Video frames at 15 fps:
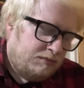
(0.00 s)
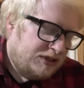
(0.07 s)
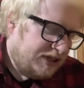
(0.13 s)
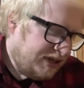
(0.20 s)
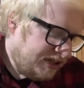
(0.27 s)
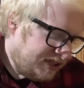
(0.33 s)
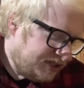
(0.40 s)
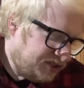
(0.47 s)

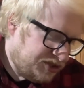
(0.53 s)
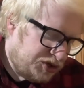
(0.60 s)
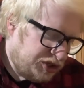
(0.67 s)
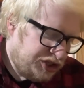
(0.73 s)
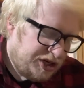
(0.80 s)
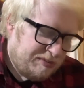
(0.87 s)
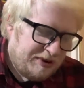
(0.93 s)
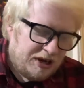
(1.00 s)
The
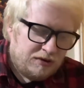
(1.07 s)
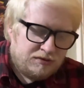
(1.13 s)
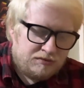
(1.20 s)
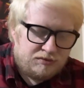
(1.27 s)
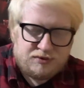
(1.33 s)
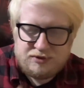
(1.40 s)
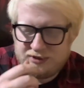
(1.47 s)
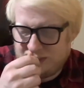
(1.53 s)
discussion about,
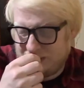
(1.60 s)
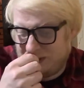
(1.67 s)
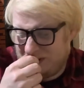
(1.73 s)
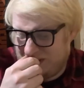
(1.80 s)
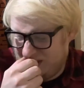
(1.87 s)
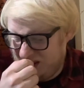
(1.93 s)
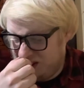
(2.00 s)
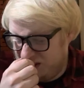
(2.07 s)

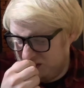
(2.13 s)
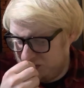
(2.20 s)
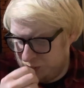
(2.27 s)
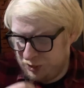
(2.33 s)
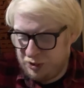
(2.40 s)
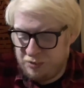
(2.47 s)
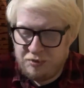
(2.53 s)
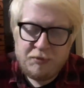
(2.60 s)
you know,
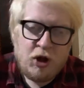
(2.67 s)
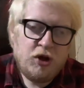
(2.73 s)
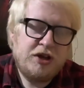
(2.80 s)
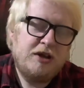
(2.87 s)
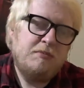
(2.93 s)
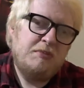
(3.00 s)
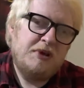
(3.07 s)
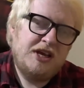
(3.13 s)

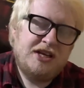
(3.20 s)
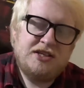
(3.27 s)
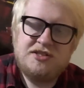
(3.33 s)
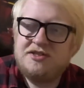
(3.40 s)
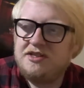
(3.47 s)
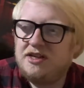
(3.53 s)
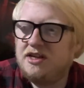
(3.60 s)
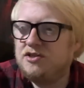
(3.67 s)
supermarket
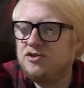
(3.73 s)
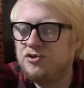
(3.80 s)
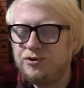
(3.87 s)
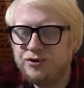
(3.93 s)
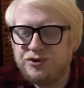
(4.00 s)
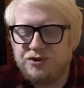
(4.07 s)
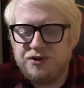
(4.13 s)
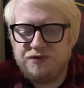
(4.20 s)
beers and that sort
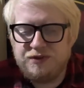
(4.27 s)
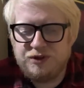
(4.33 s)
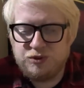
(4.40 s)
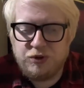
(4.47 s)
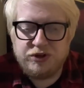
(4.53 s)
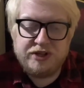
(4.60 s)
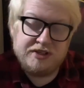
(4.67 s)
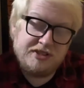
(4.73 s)
of stuff is
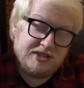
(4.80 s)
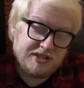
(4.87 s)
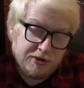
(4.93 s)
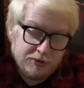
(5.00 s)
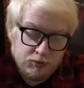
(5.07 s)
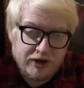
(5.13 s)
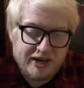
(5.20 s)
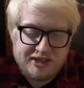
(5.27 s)
one that
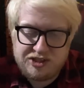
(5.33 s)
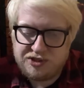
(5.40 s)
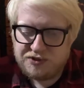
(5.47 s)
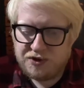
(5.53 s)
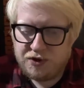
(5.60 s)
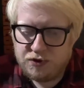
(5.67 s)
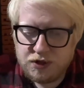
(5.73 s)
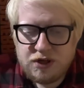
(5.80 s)
still rages
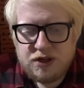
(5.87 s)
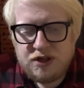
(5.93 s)
on.